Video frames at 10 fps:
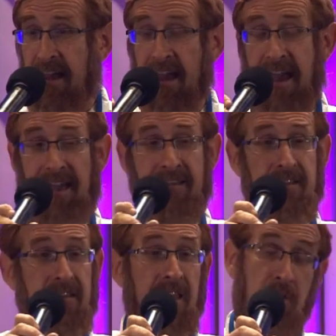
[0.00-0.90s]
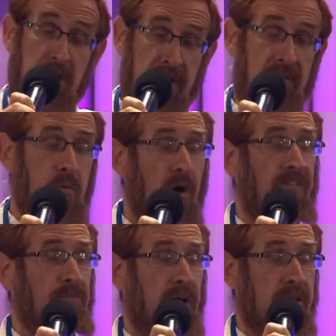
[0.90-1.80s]
And he received
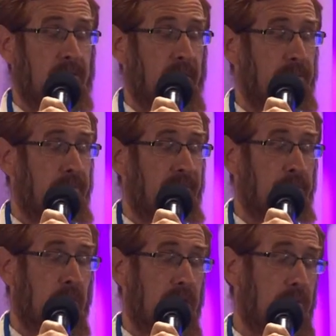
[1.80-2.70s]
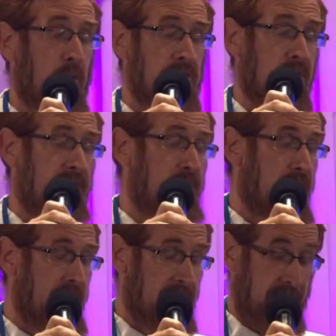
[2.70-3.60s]
12 pints of portions of
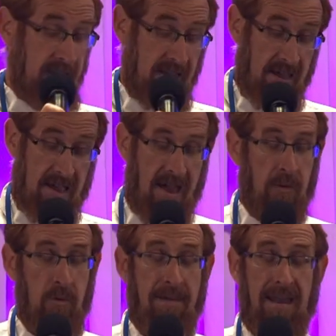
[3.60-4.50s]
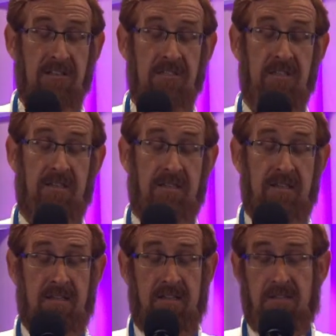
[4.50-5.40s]
blood. And we managed
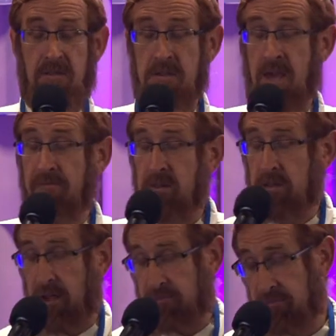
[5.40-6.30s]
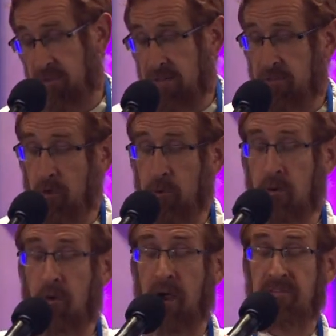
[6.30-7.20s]
to save his life, even though he
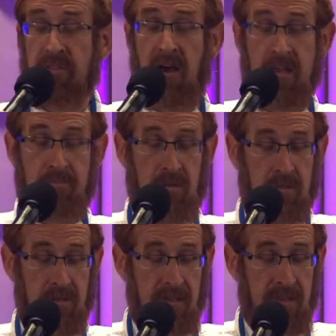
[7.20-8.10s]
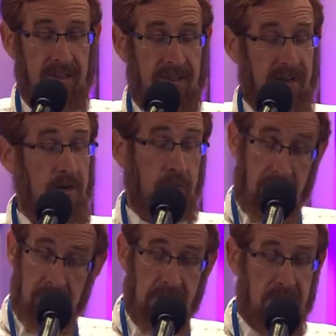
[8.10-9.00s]
arrived at the hospital in a
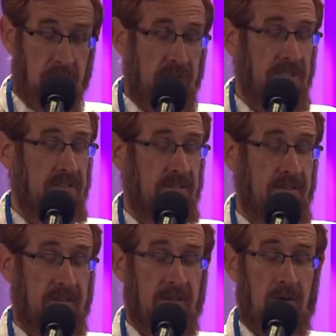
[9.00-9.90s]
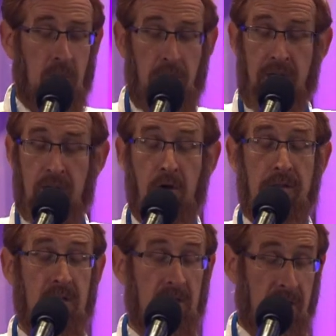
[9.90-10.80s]
critical situation where he had
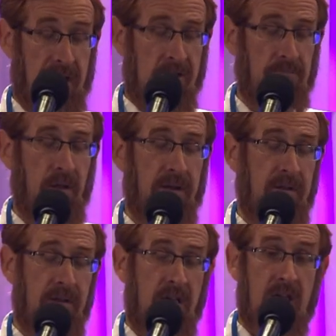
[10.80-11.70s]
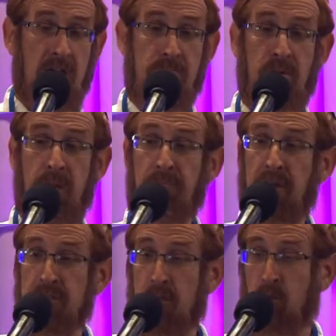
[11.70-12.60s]
lost lots of blood. His blood
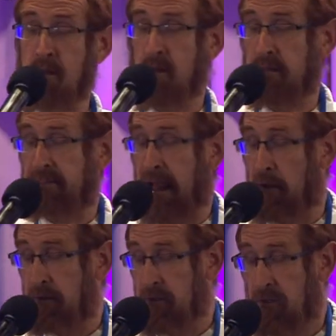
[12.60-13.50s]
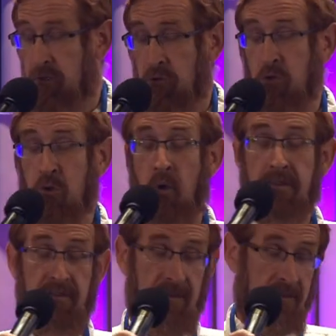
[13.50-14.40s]
pressure was down to
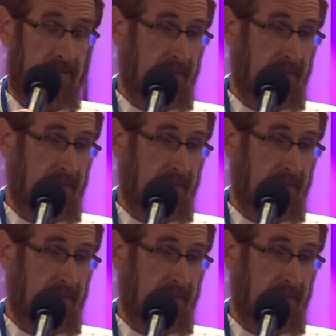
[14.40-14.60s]
20.